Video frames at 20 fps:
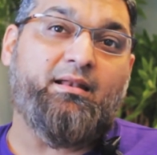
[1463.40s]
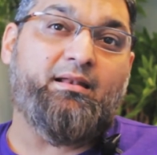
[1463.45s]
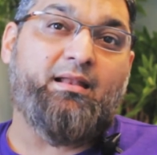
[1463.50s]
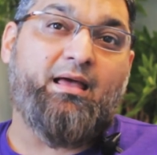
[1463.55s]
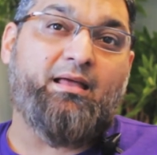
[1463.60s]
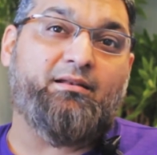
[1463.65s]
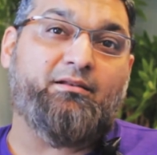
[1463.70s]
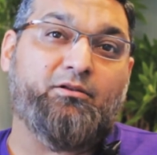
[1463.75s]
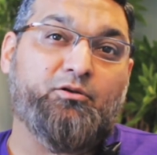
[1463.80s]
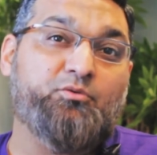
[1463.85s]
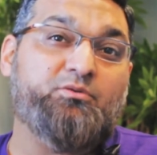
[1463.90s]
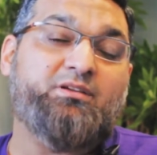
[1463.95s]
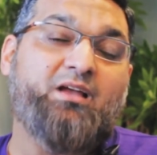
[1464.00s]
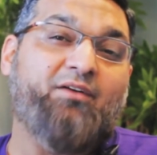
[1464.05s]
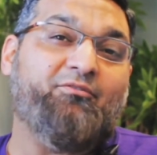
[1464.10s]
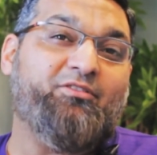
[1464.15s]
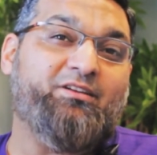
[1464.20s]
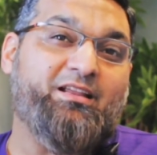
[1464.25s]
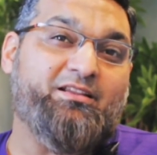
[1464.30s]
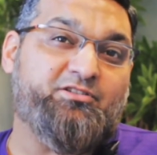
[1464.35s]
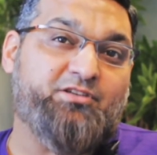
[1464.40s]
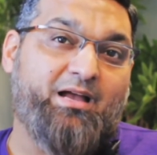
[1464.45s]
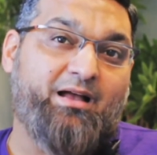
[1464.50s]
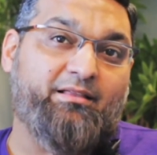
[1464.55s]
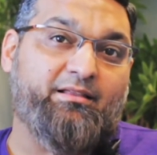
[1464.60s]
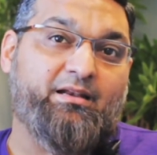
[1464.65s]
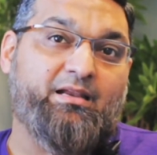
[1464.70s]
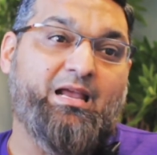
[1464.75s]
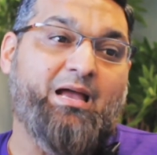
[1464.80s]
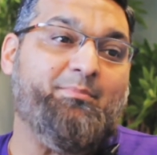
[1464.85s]
and lose
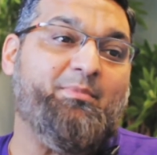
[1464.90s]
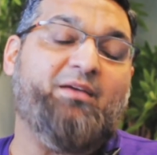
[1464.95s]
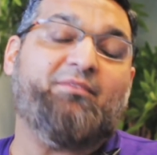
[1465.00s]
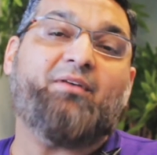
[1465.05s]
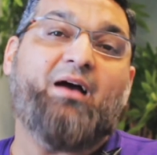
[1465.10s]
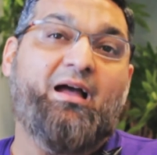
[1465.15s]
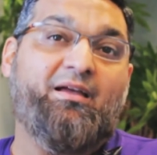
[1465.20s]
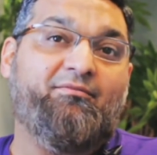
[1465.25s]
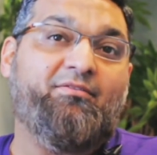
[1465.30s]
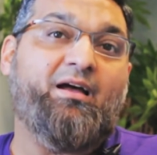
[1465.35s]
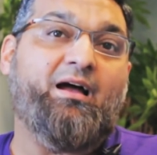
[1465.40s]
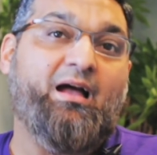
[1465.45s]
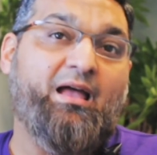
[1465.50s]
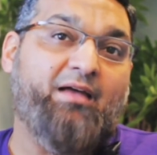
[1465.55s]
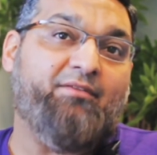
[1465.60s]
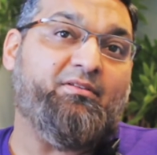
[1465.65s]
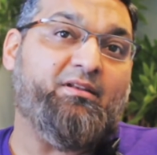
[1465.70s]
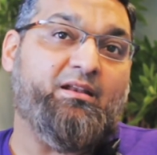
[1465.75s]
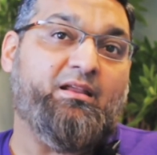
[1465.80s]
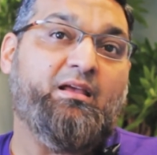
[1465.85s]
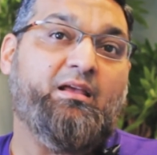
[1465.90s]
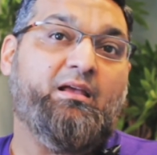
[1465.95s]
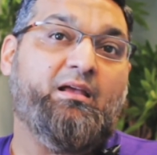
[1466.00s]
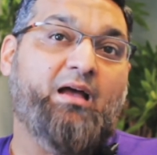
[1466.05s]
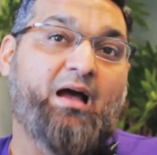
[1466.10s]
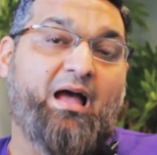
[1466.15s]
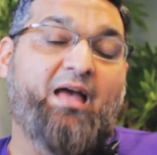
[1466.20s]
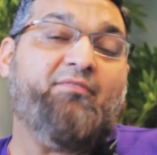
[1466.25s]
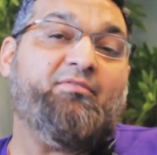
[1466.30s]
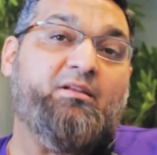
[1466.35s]
confidentiality.
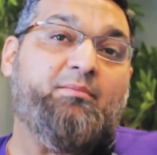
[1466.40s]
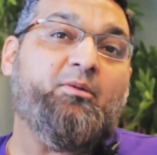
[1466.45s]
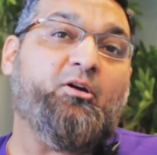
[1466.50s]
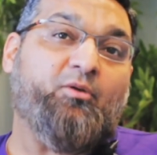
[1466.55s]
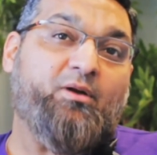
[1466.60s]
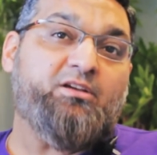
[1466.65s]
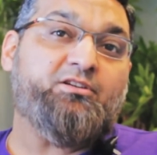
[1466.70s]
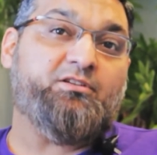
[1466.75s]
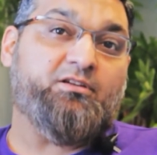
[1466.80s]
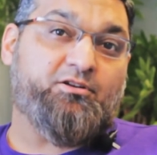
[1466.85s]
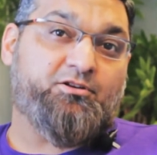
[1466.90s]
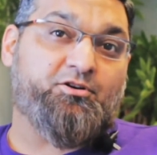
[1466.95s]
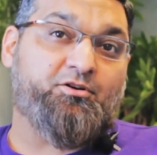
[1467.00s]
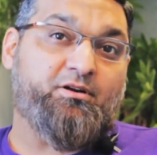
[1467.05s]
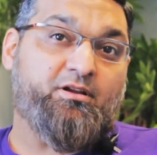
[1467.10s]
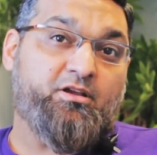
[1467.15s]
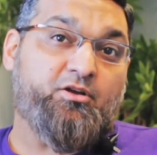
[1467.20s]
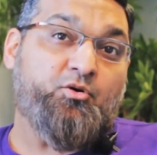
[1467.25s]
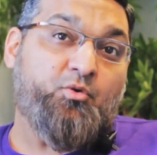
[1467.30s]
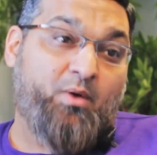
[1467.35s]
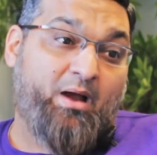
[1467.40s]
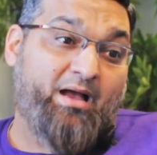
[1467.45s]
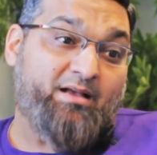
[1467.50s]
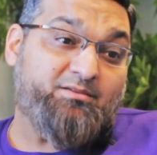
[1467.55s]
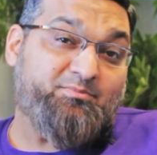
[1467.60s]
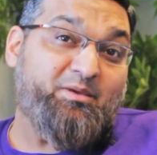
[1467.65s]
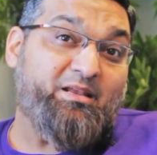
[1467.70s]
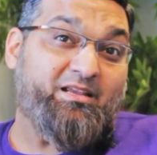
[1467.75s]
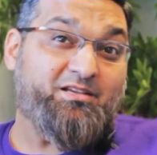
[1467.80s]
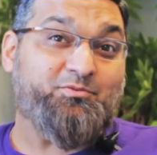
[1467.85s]
I have an immigration attorney who
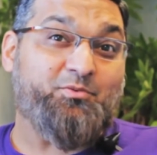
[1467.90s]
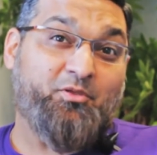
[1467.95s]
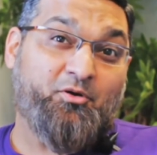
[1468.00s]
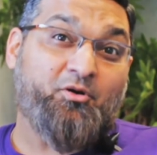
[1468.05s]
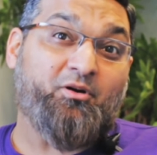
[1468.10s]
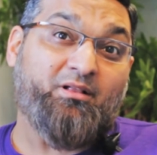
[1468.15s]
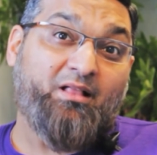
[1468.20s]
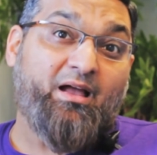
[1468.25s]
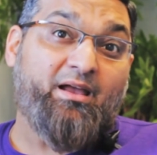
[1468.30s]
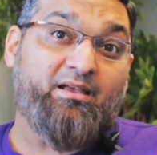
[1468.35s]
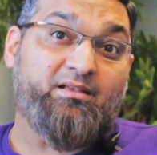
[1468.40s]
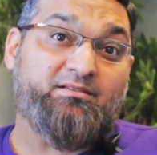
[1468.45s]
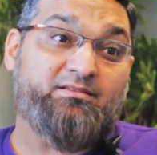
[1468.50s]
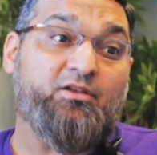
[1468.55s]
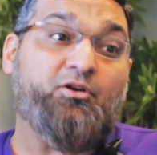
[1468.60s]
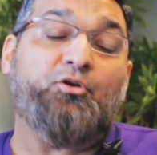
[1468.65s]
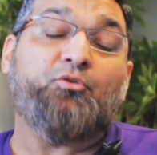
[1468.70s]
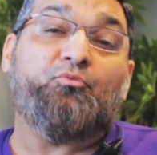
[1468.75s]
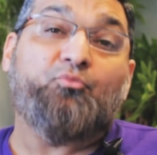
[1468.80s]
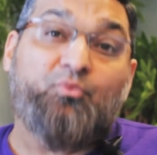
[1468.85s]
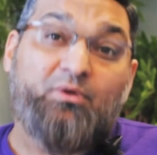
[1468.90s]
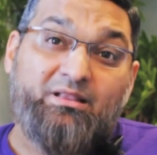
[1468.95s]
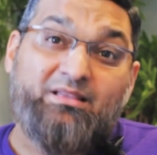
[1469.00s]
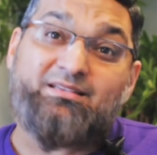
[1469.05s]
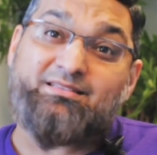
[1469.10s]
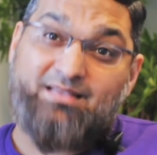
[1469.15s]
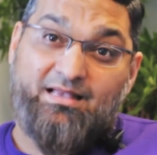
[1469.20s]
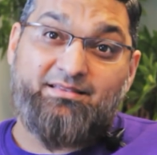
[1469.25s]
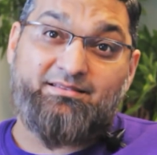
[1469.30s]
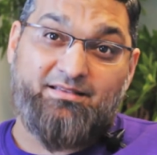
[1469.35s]
has meetings with her clients that are really
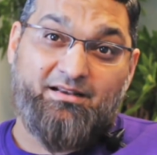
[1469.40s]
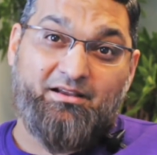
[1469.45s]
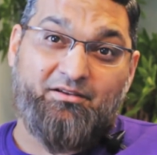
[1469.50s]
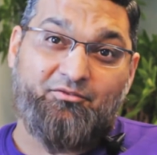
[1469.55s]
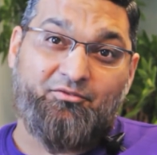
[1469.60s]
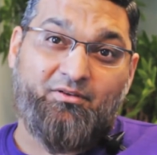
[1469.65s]
sensitive.